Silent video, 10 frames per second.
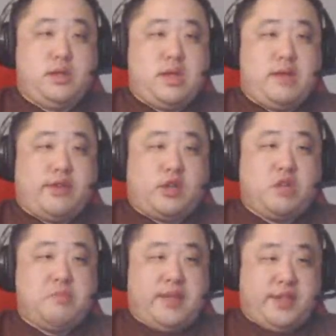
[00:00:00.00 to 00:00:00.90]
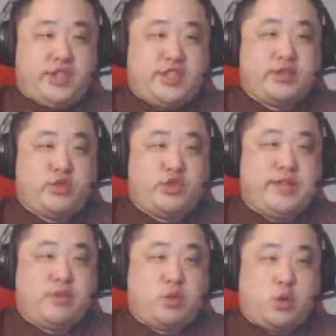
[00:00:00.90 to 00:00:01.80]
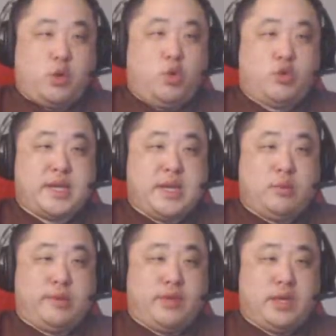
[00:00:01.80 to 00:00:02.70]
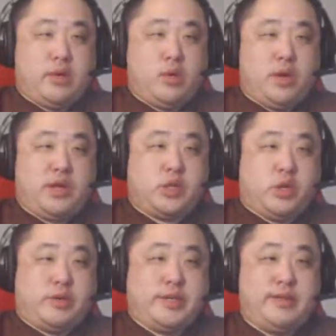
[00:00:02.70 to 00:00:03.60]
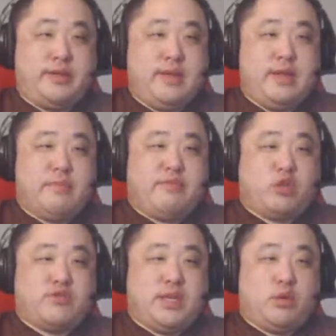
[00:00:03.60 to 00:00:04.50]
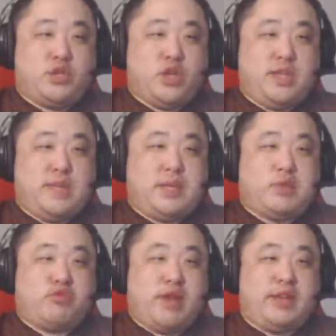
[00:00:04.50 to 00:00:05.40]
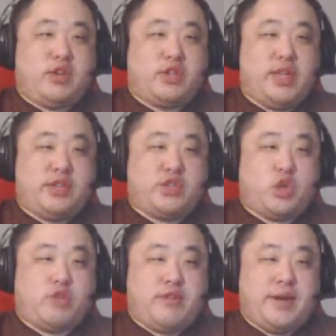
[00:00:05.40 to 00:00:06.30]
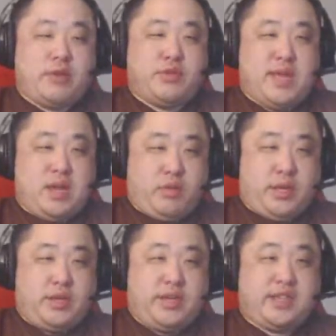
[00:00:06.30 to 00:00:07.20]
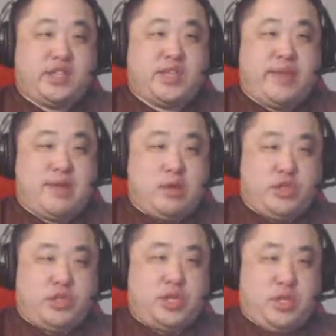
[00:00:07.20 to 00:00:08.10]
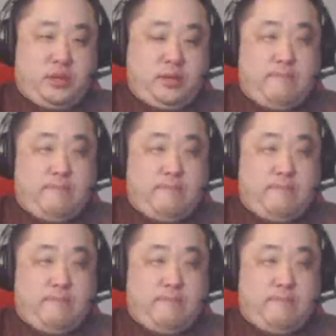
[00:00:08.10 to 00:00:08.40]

If I could make it to Sector Zero or Old Town, whatever the hell you want to call it, before this video is done, that'd be great, because then I can start clearing out the area, get the safe houses done.